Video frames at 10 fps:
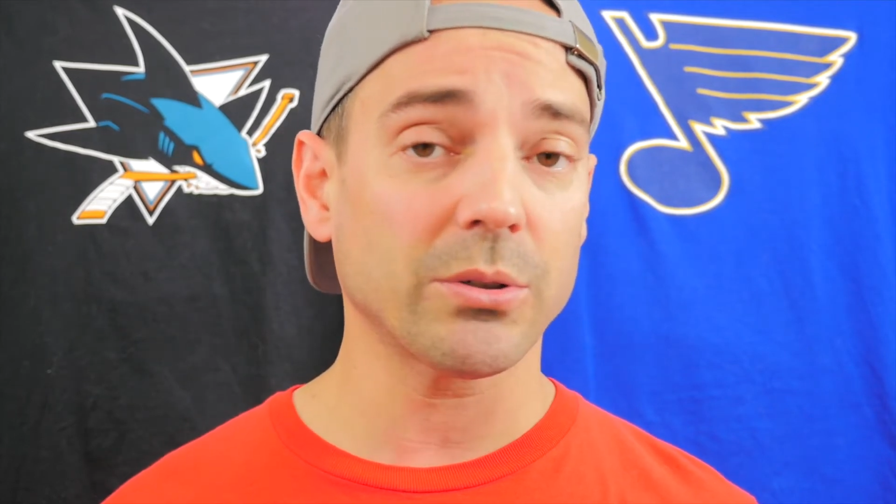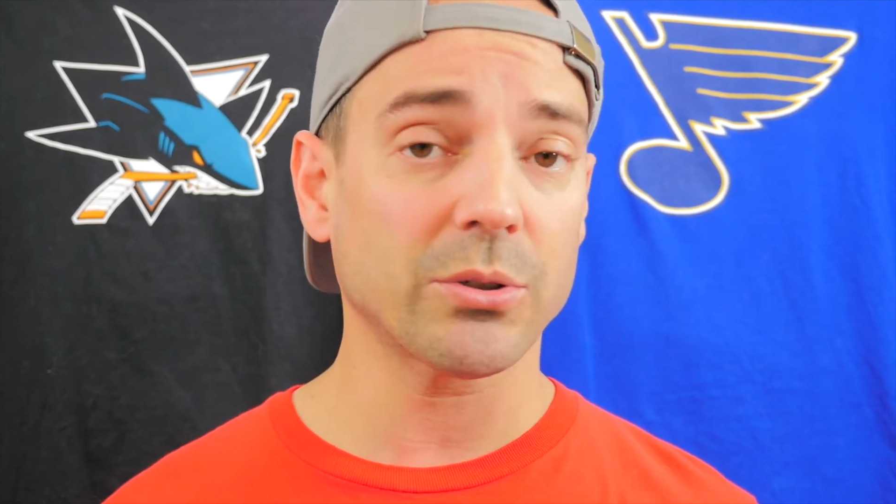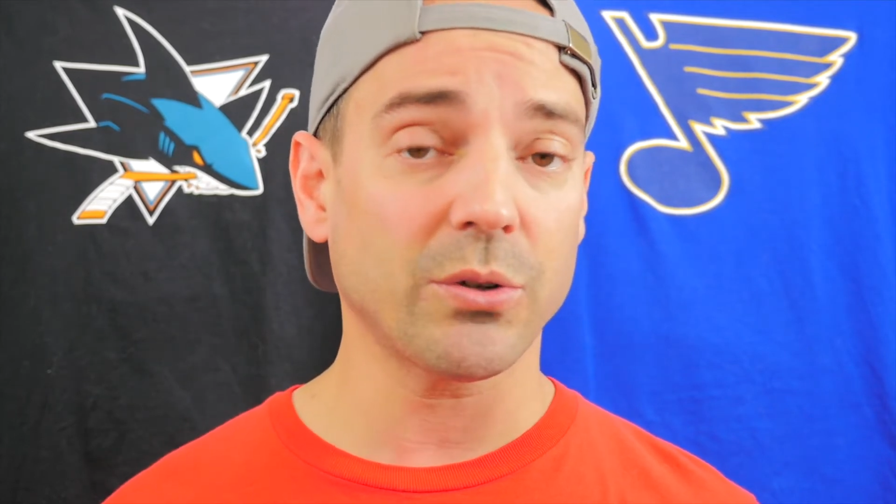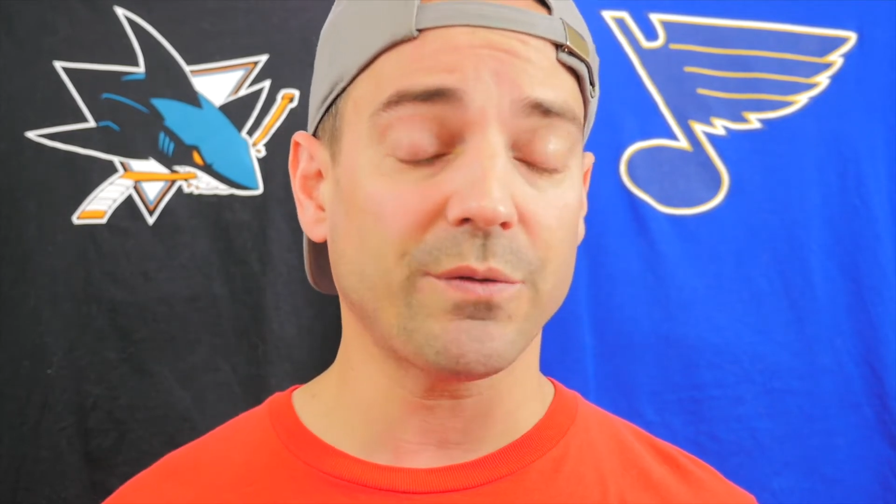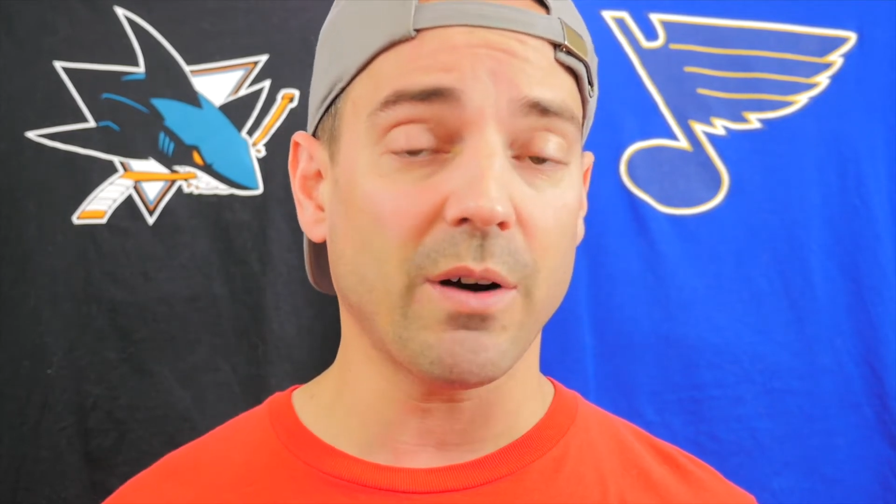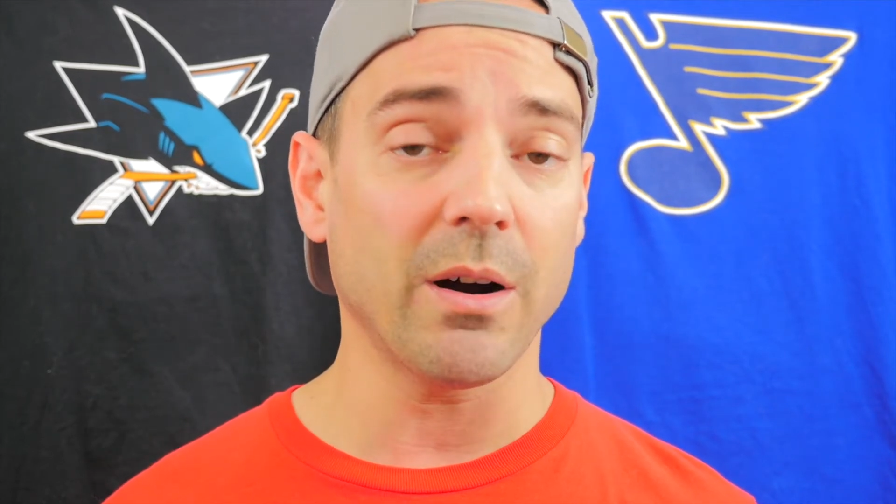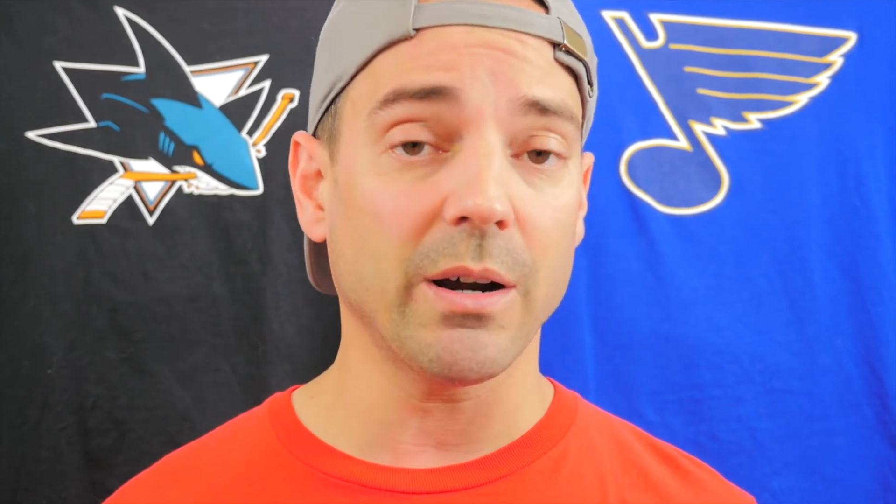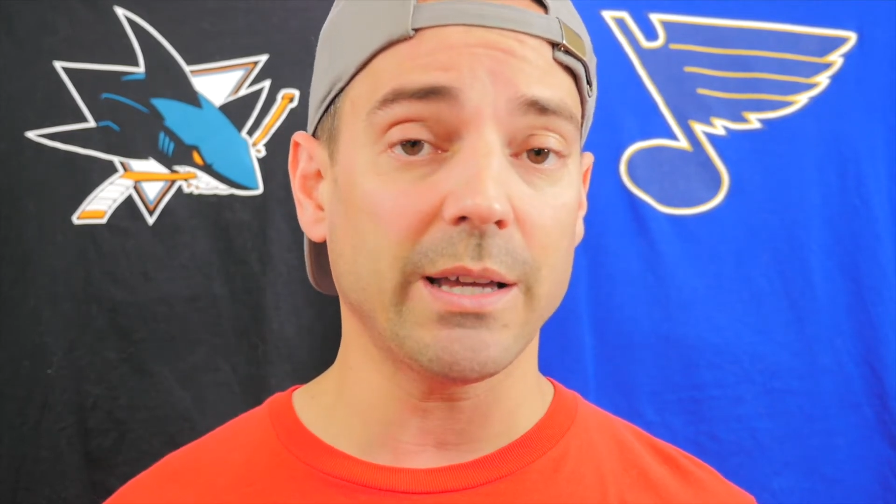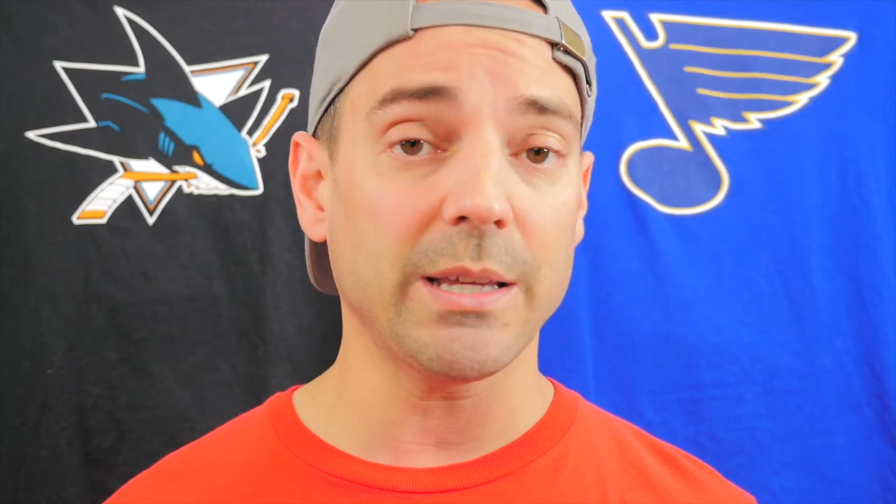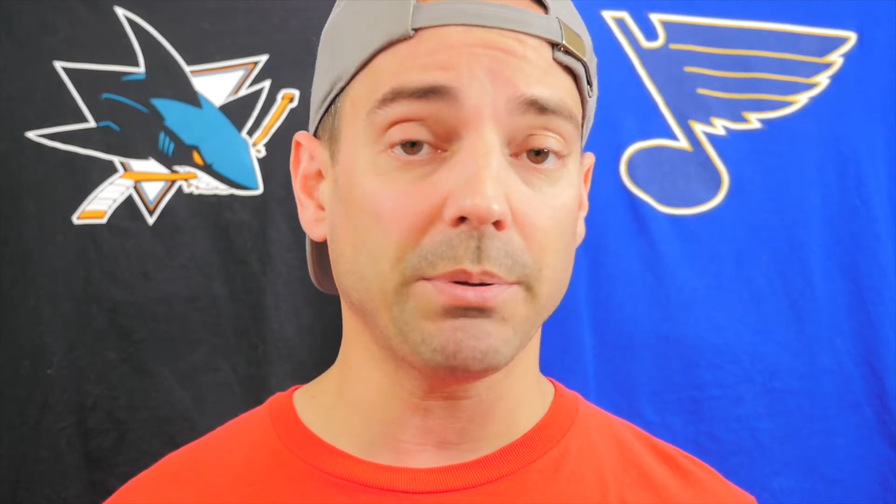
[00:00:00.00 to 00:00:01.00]
so
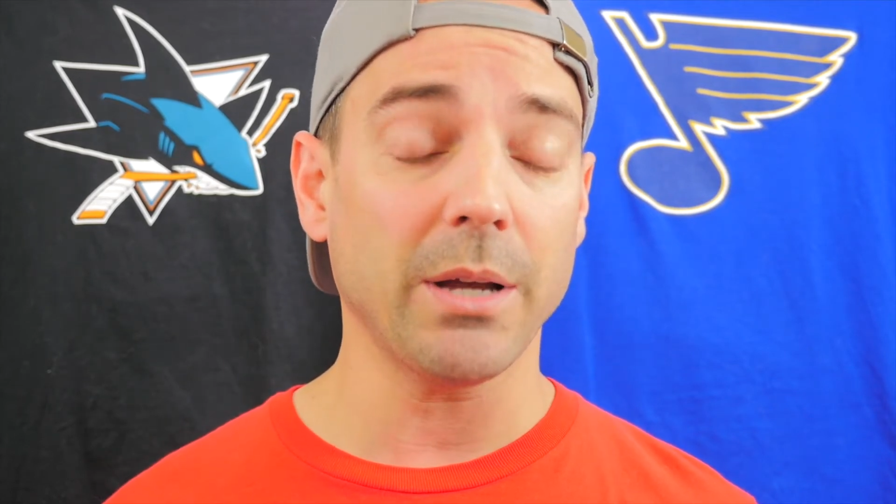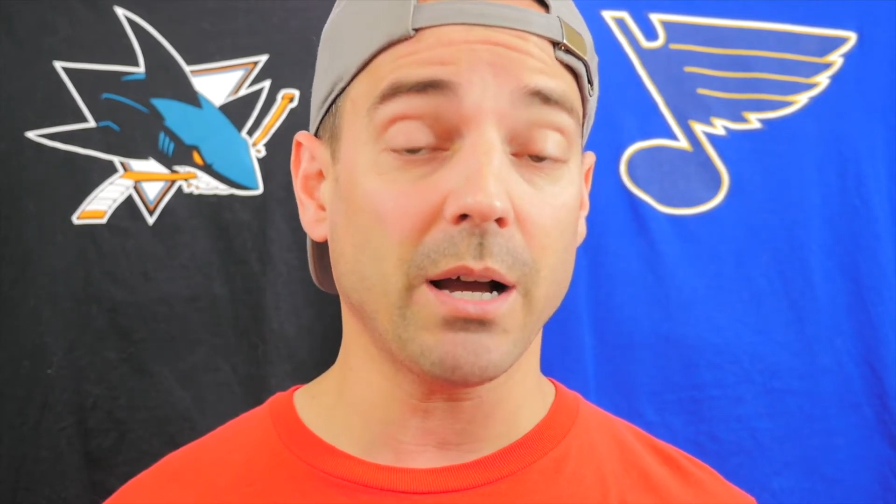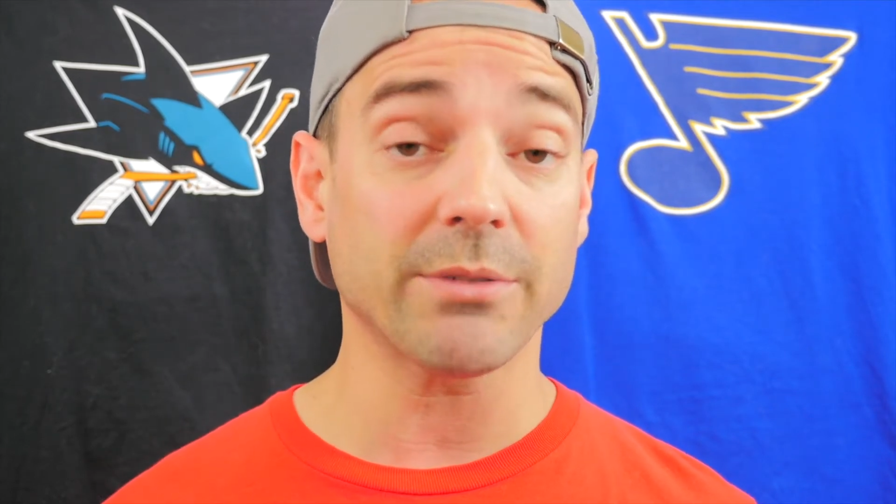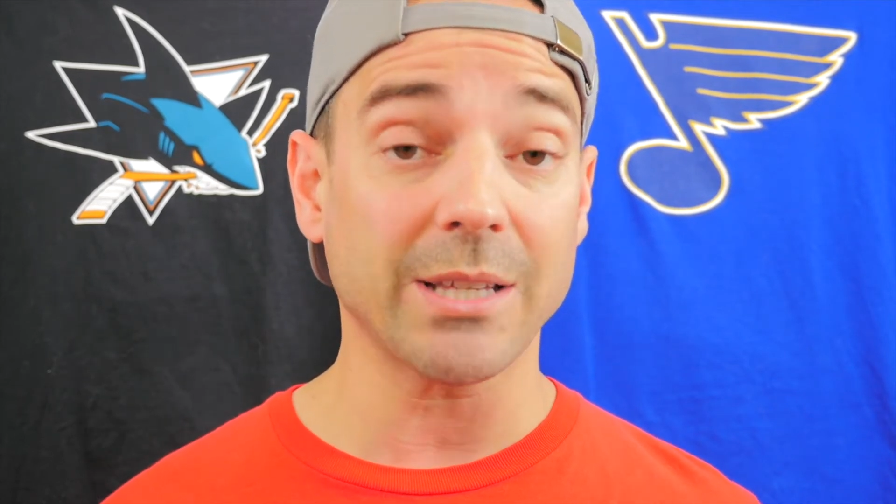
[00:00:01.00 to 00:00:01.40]
far in the playoffs,